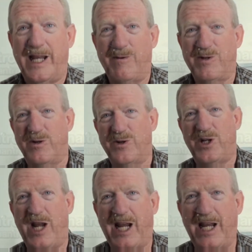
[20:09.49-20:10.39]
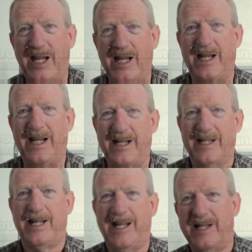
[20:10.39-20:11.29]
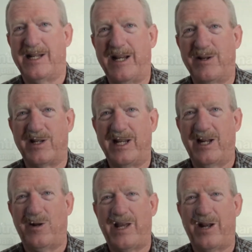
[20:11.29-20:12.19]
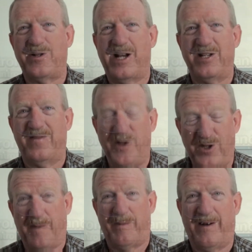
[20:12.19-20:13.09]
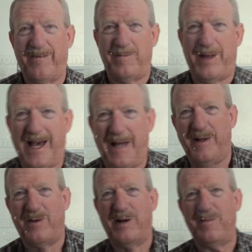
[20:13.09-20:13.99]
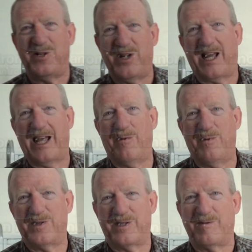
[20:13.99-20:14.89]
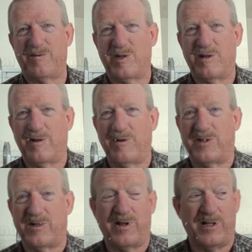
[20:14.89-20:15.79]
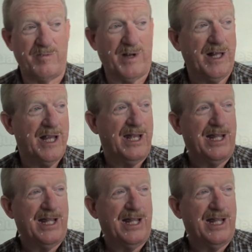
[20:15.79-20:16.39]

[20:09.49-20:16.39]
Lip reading: He was no shaking. He not only energized enough to jump off the pad, but he come to check out what was so good smell.